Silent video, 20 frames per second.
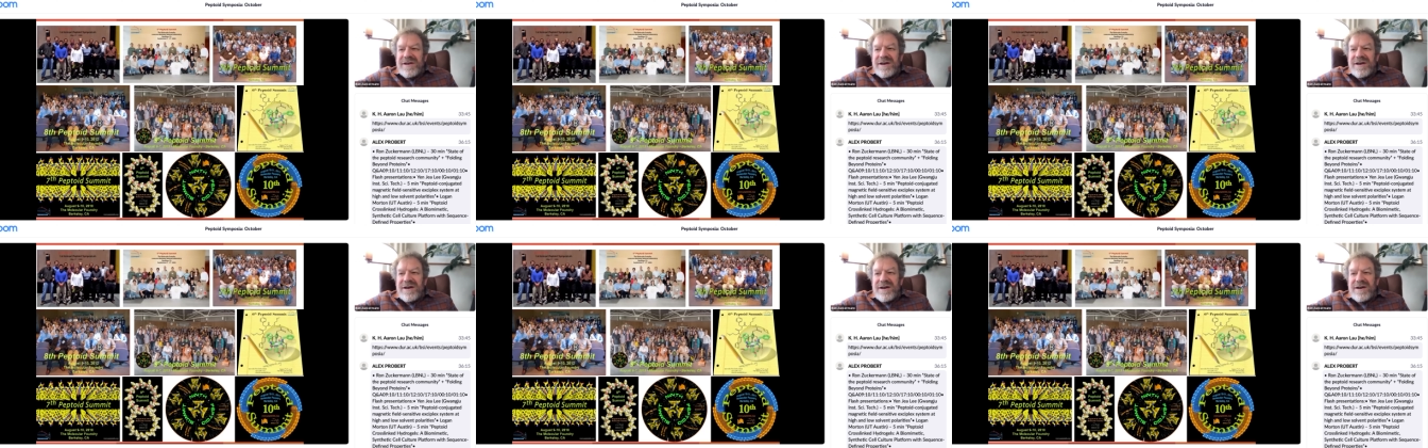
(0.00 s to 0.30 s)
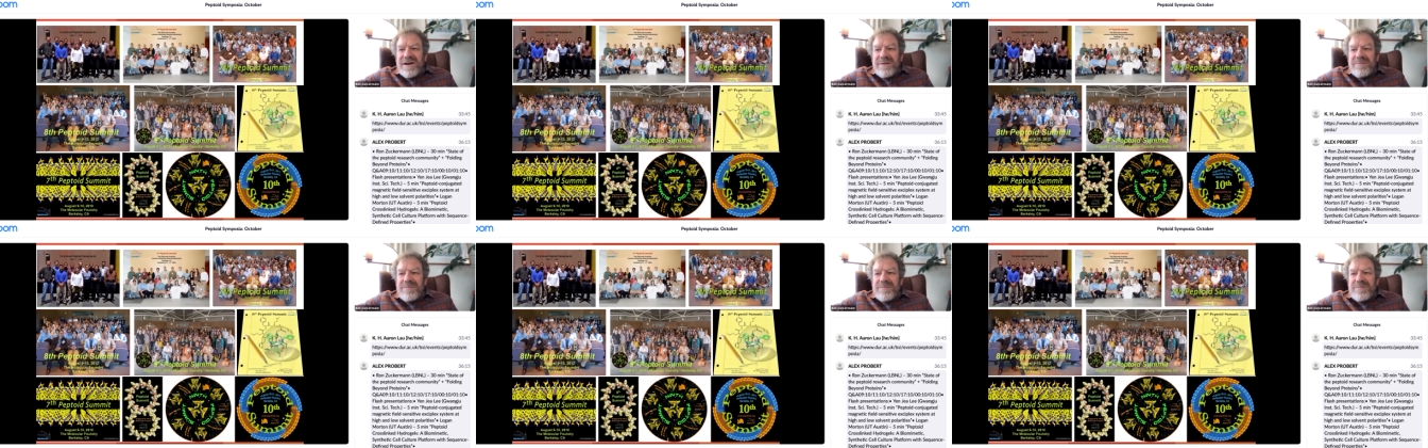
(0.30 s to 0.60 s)

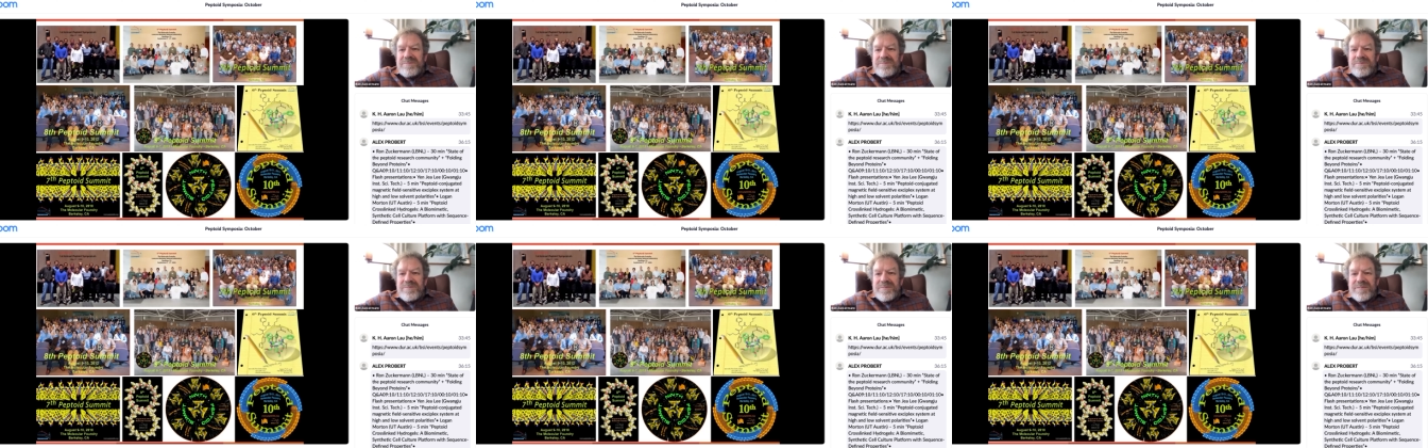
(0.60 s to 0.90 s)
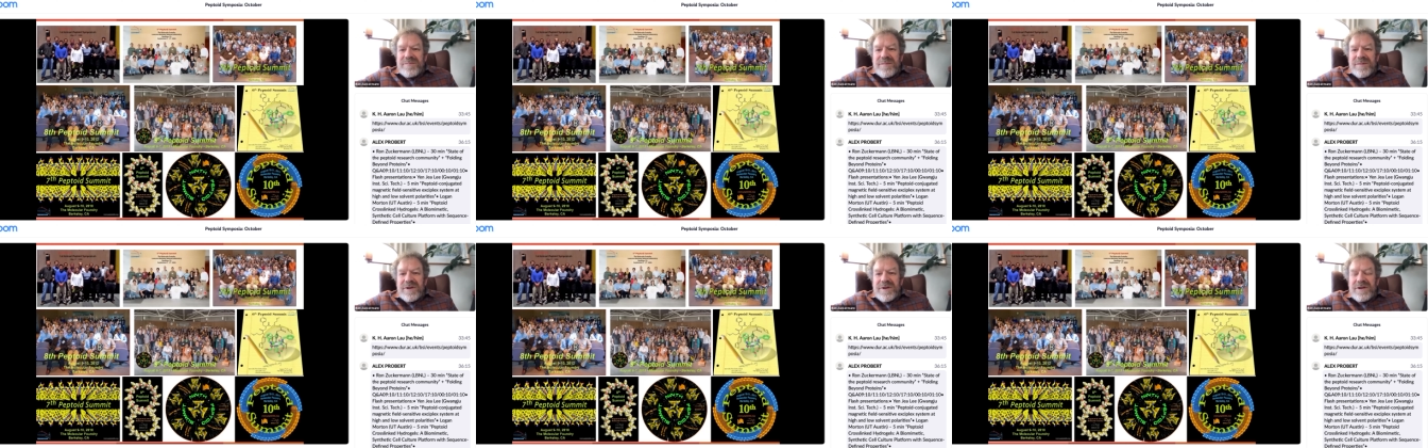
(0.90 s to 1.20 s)
Um,
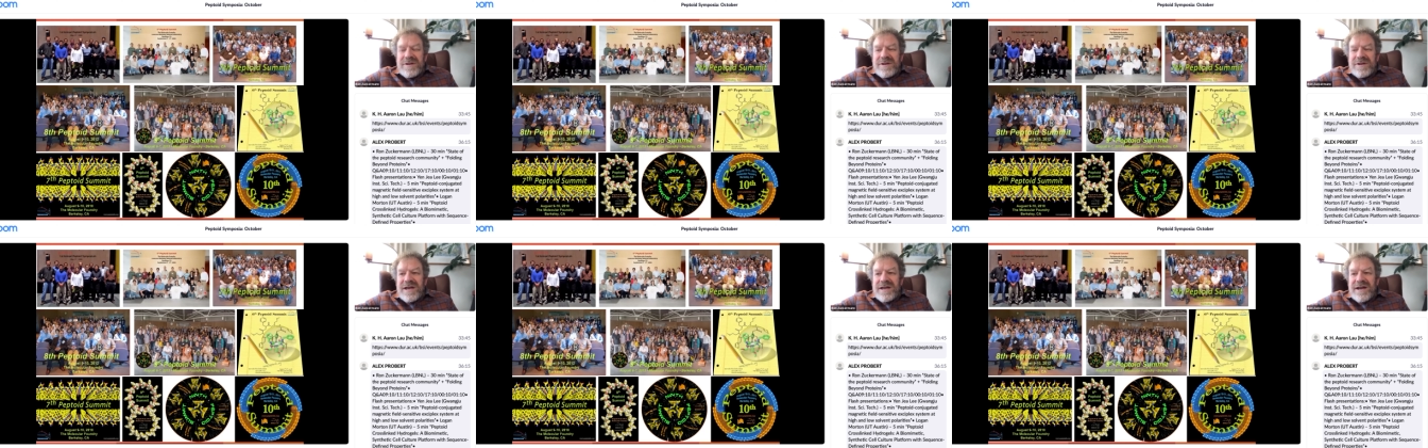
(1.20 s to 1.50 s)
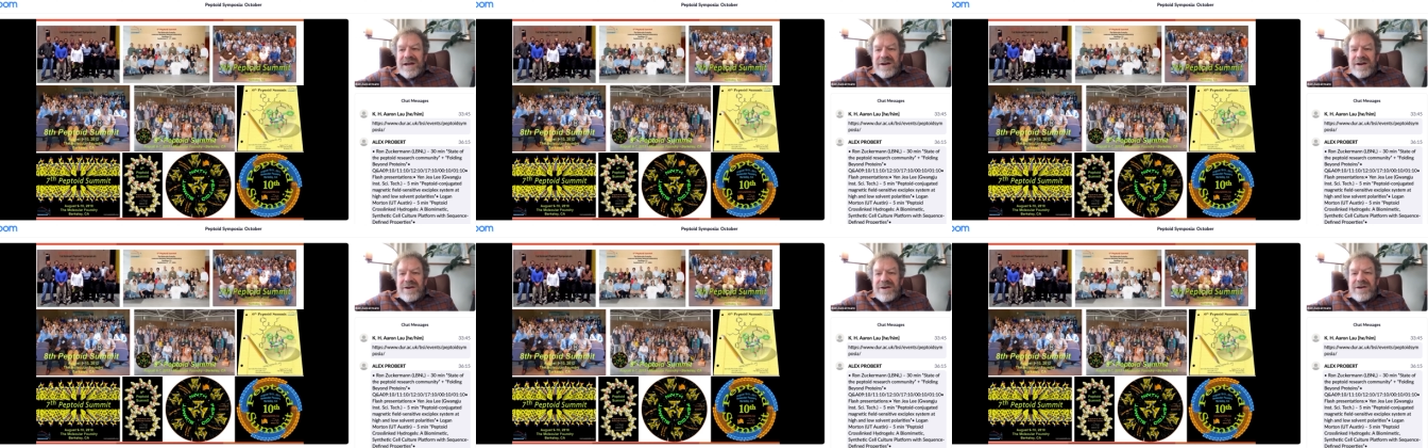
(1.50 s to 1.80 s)
that
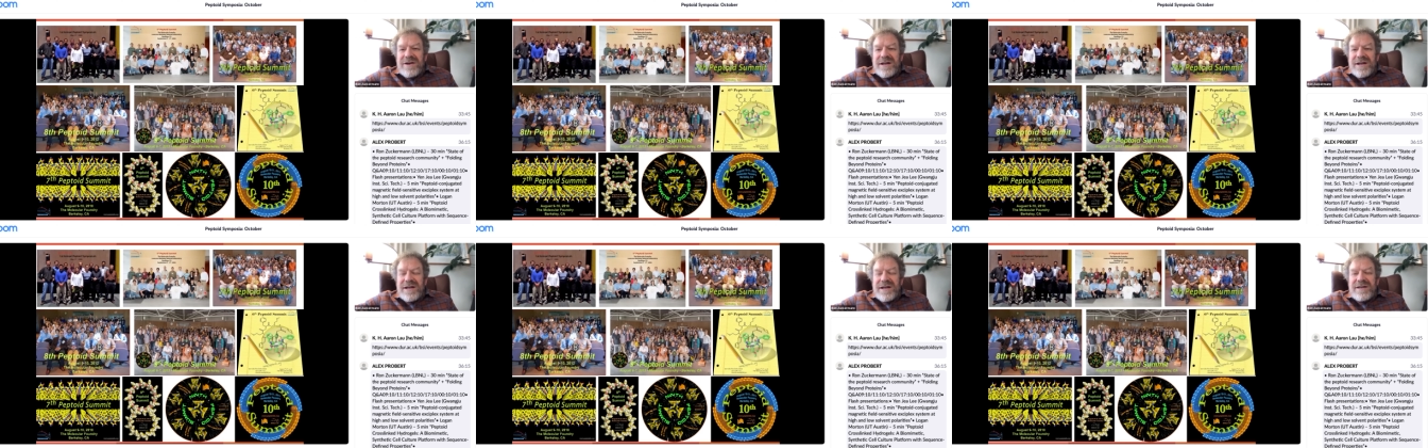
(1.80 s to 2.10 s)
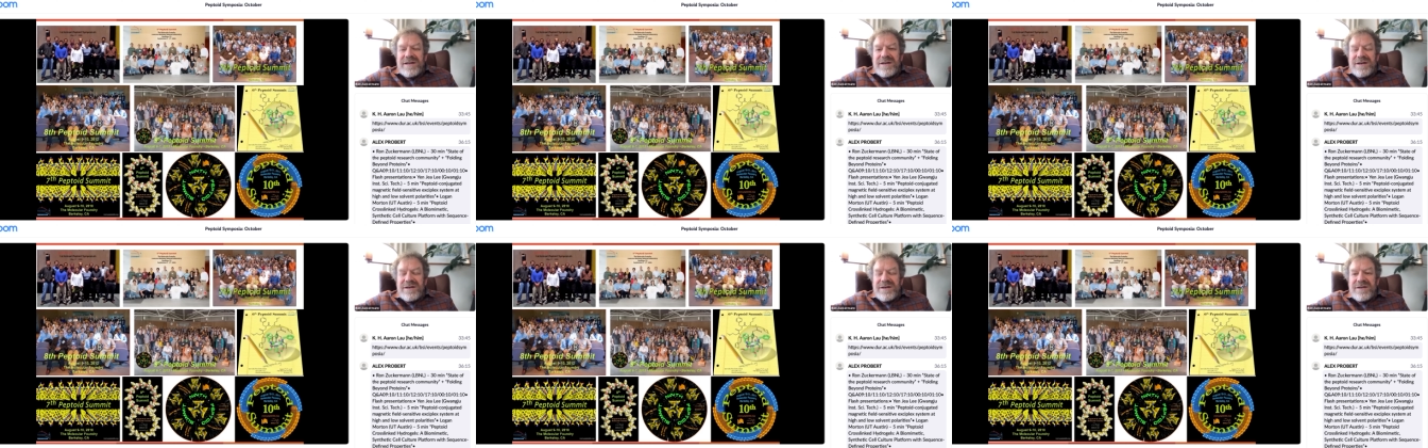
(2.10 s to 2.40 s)
Aaron
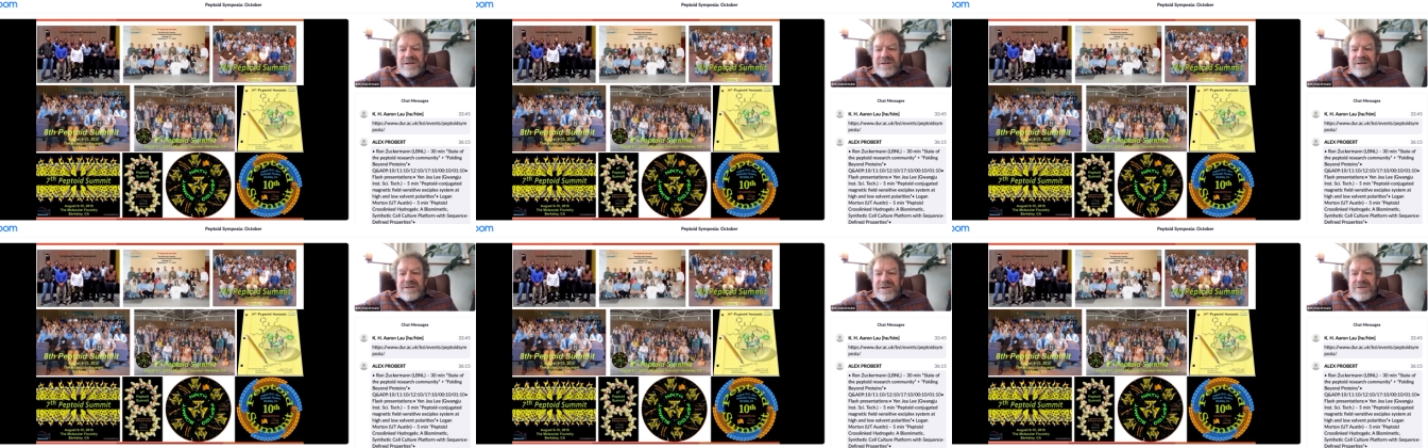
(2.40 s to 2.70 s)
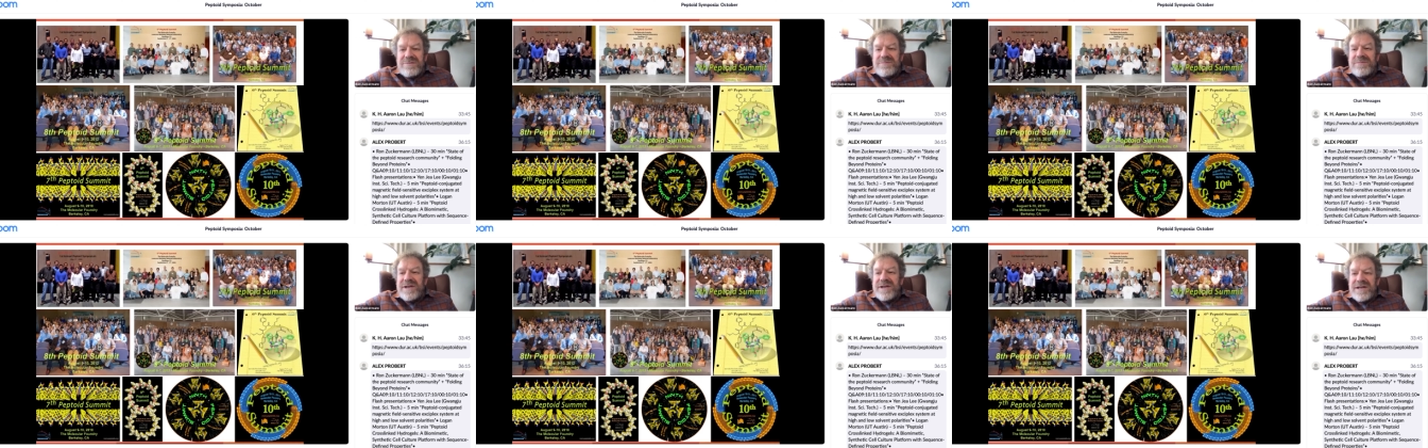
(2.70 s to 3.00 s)
and the
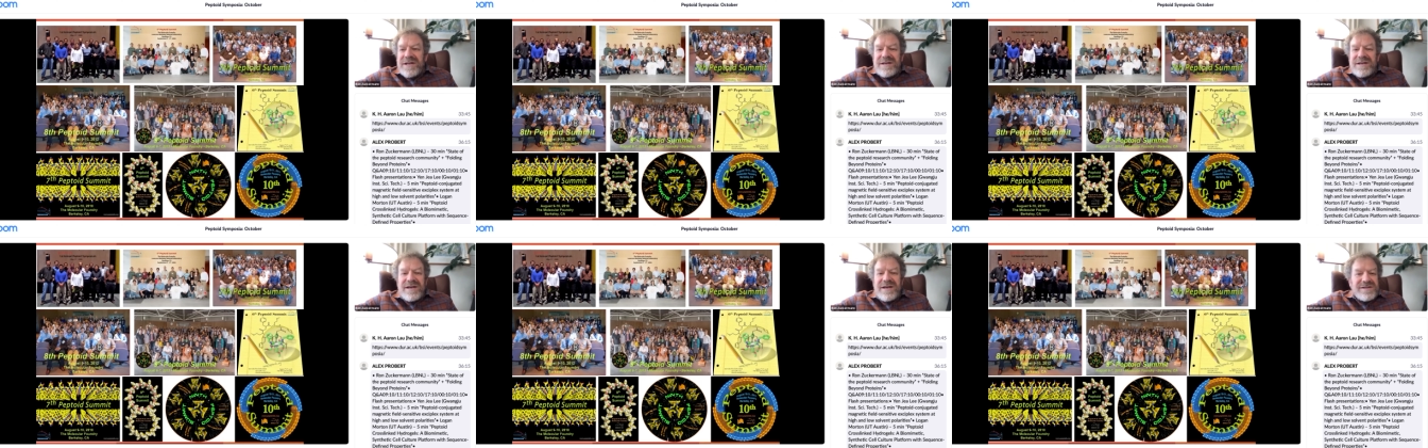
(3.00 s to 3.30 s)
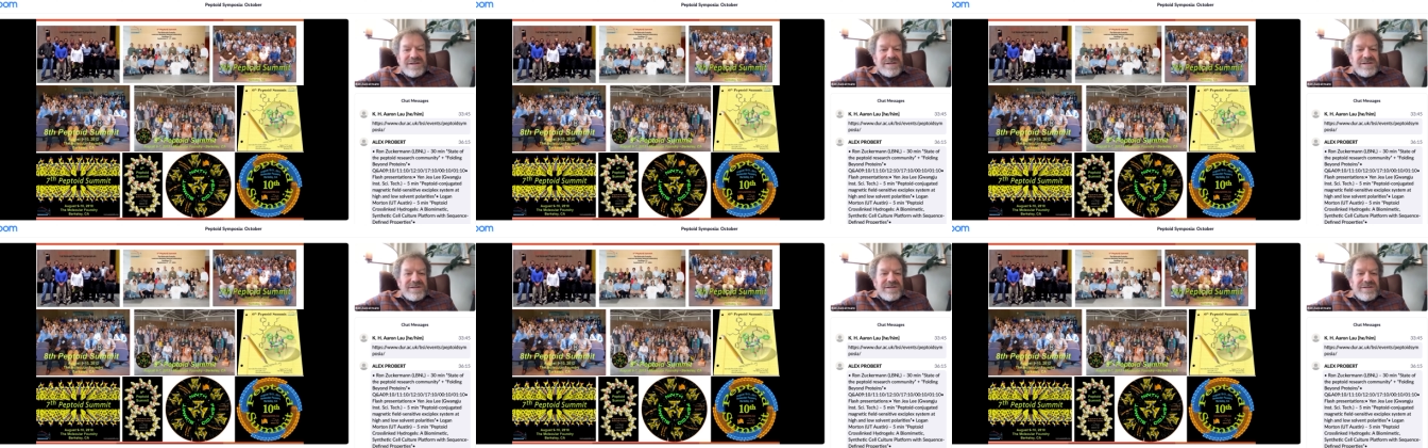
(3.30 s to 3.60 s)
committee
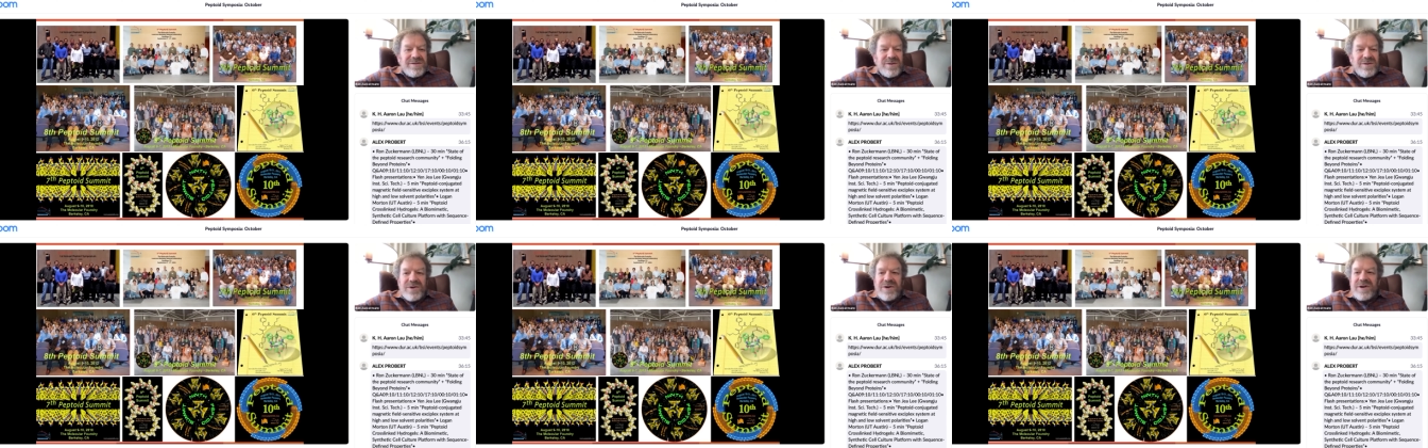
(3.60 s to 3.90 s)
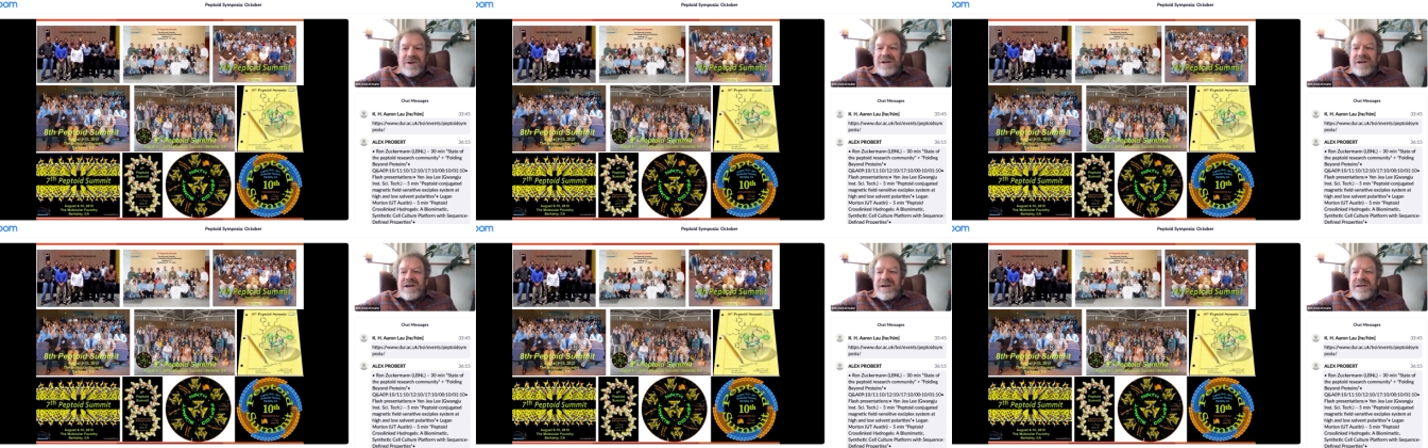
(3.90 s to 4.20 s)
has
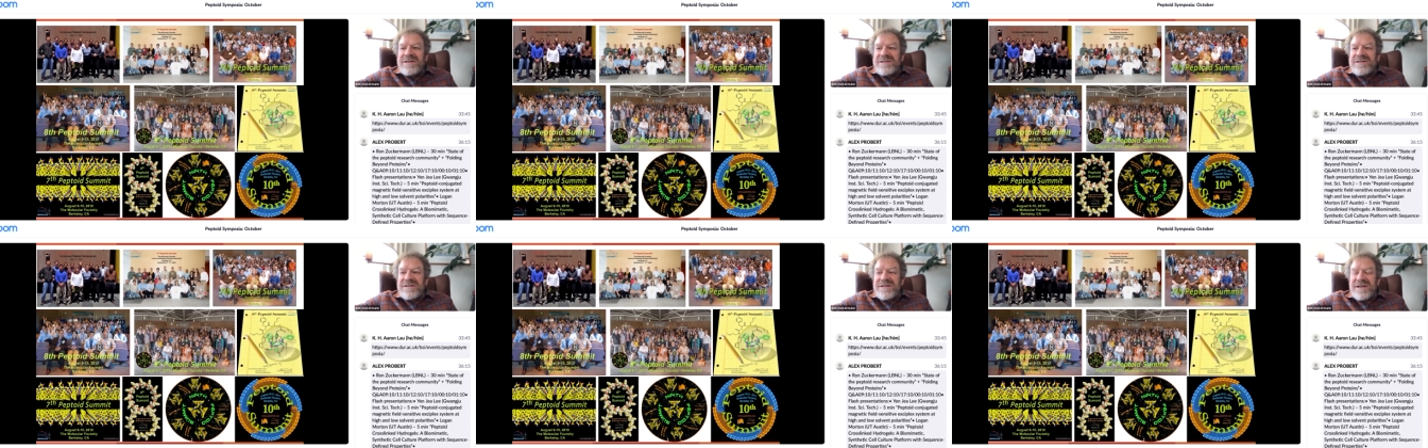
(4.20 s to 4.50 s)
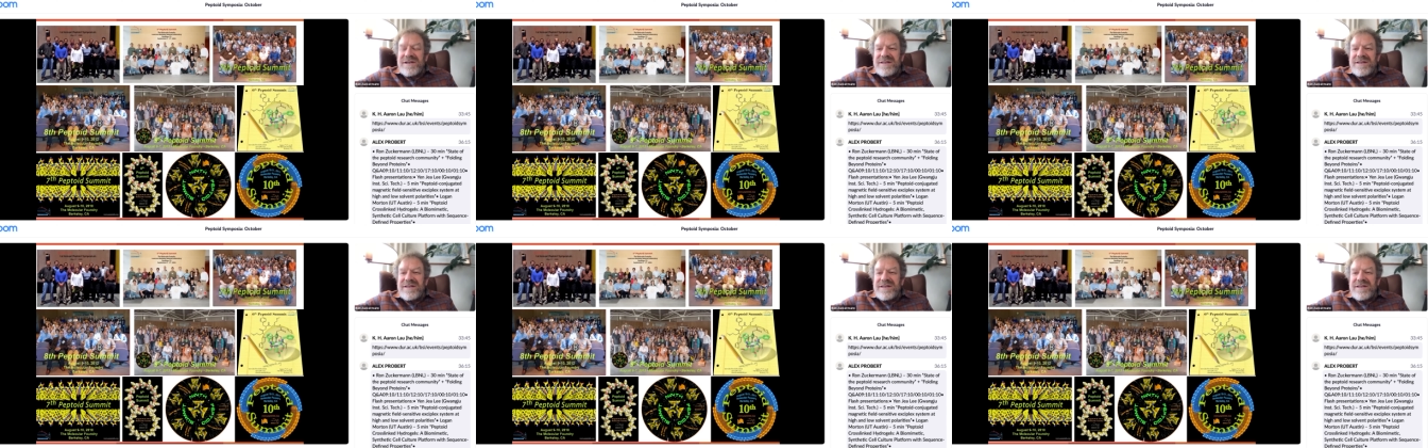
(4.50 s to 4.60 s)
organized.